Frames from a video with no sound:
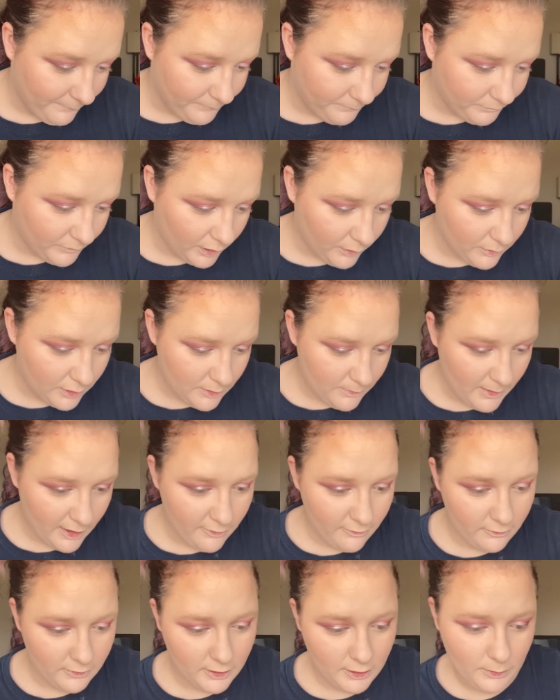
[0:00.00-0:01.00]
where's my
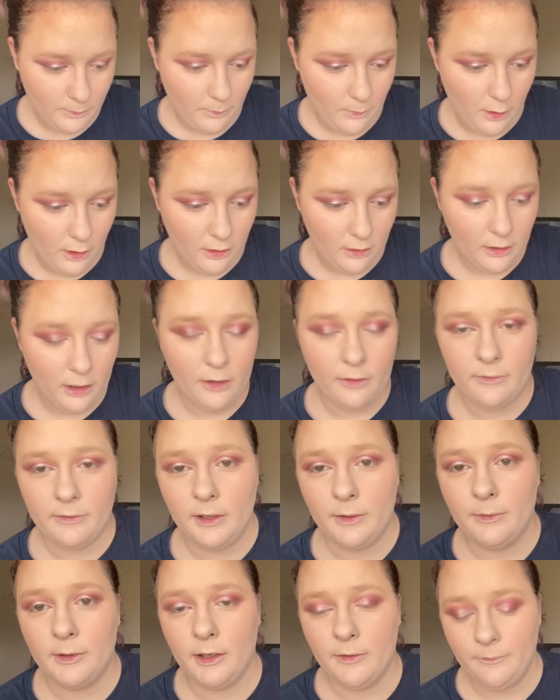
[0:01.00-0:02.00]
small, oh, there we
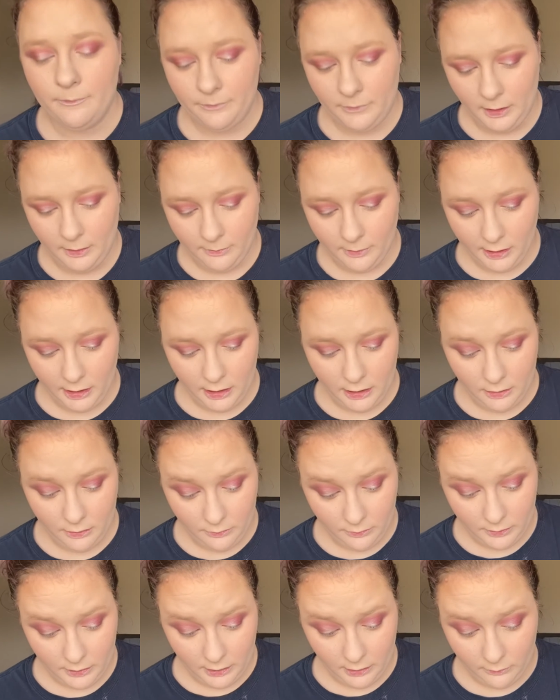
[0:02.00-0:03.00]
go. I'm gonna
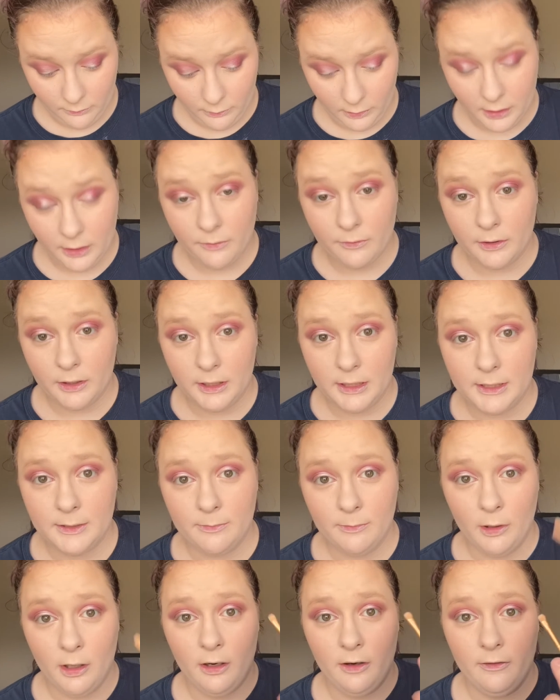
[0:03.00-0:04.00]
use a really, really
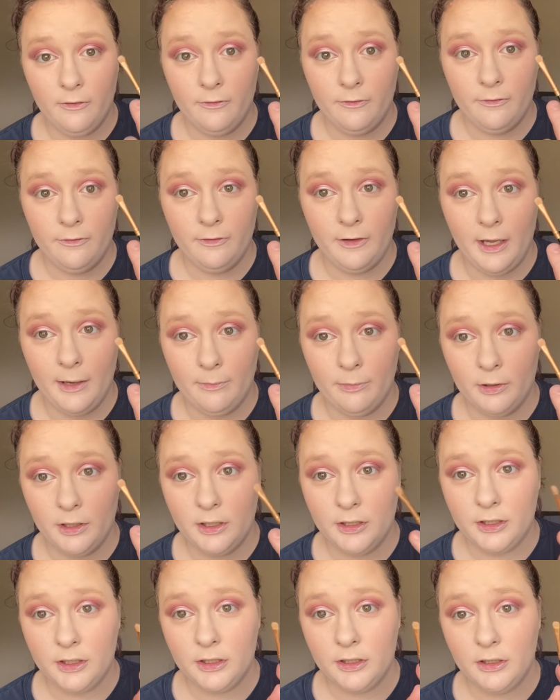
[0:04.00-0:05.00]
small flat
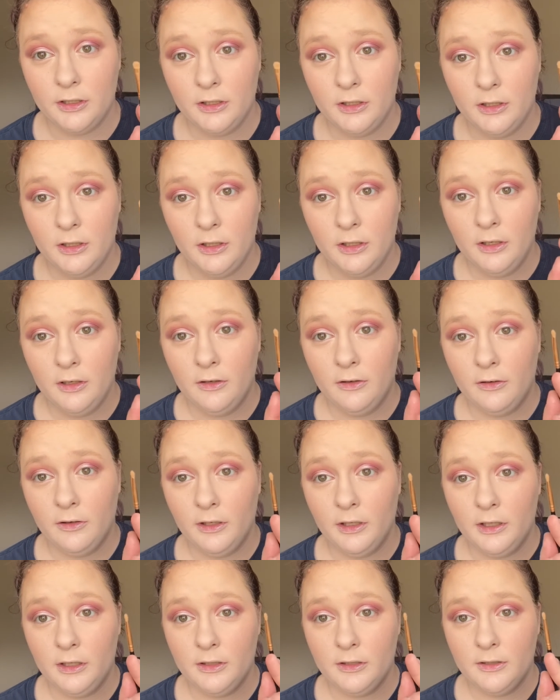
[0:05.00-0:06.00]
brush.
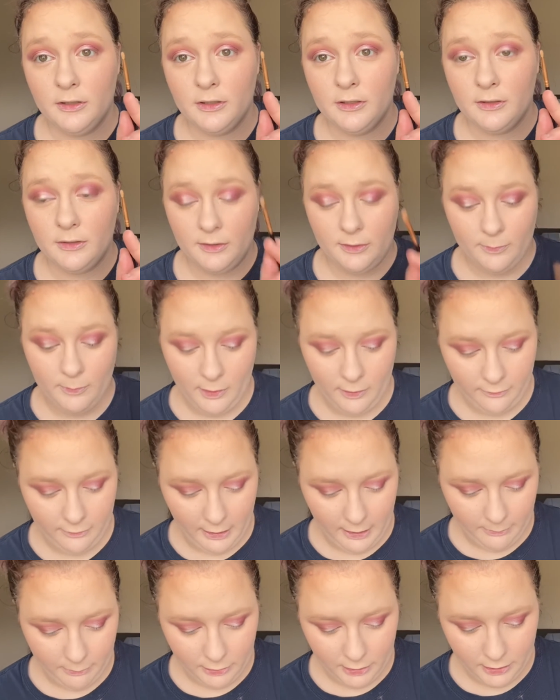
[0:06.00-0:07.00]
Really just small flat
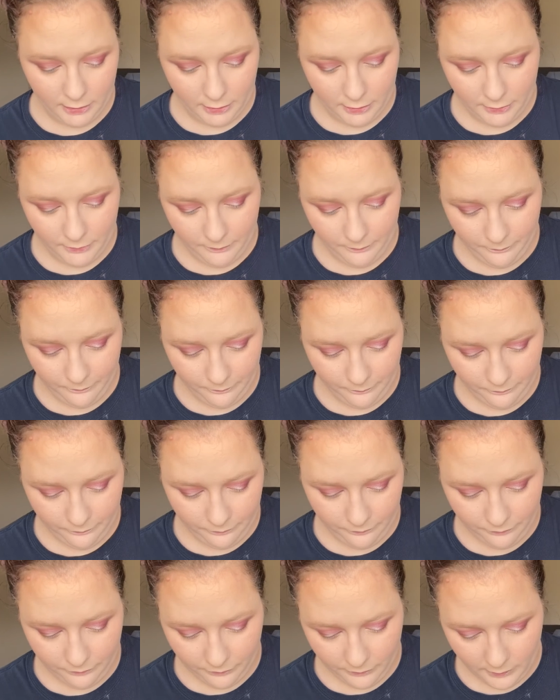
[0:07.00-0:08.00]
brush.
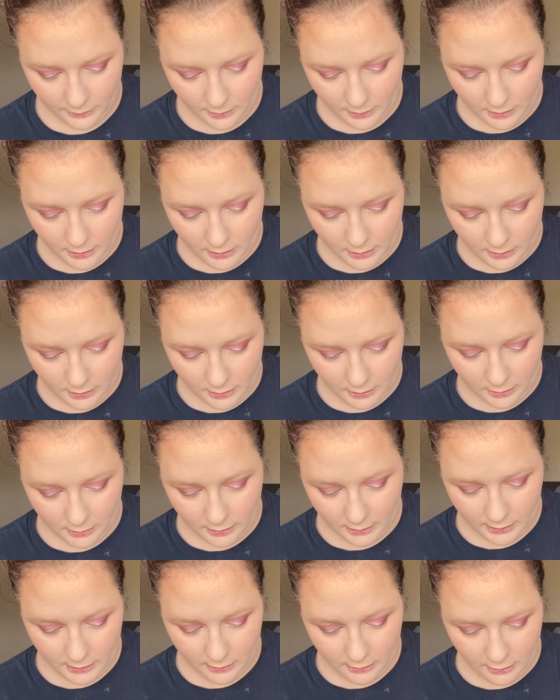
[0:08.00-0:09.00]

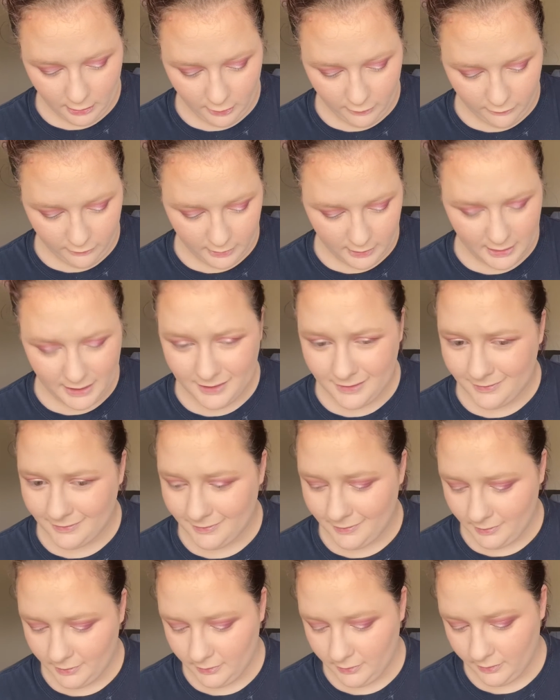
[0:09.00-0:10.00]
Clean it off because I don't
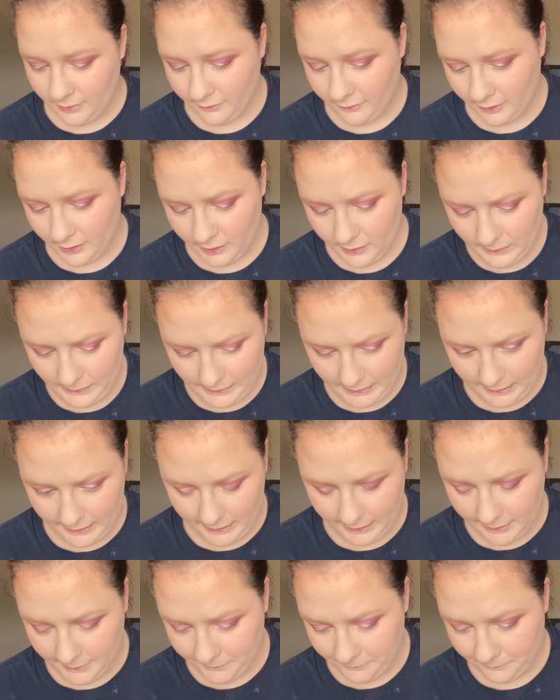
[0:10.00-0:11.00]
know if I used it
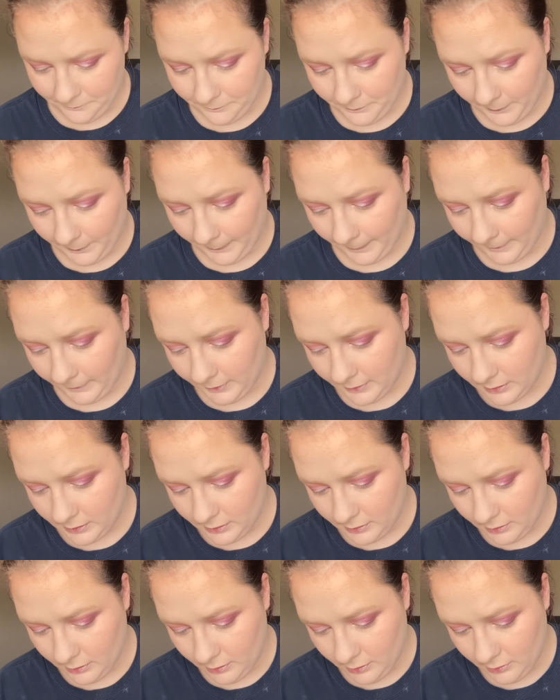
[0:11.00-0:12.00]
yet.
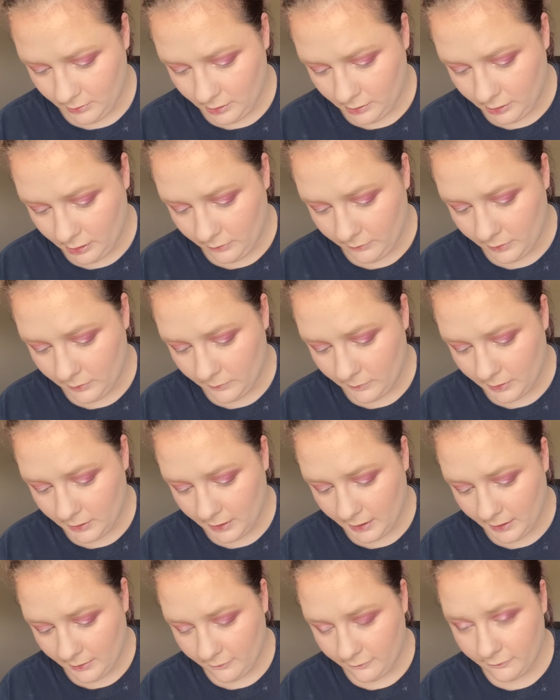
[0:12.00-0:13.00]
So I'll go in with
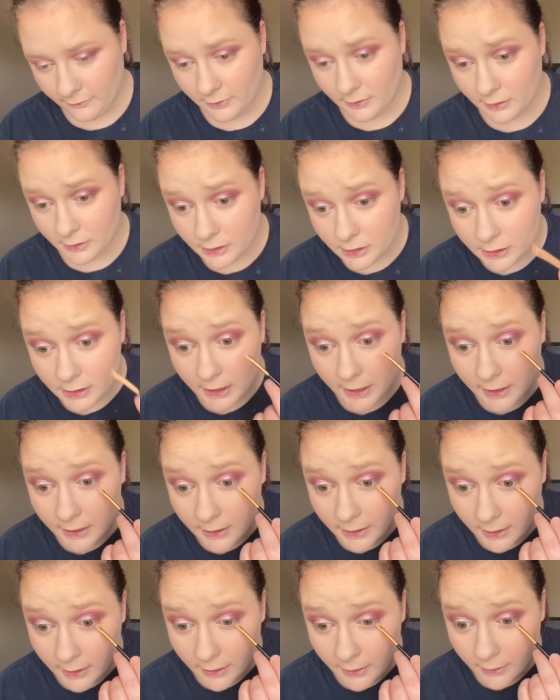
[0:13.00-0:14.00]
that first shade
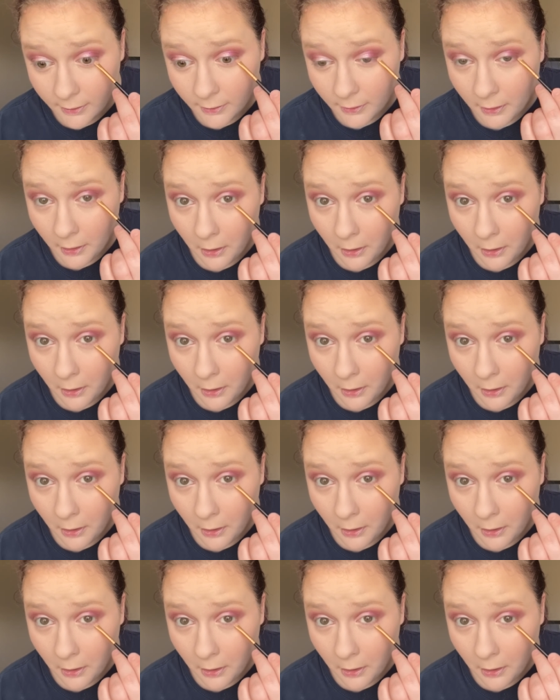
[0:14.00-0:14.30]
here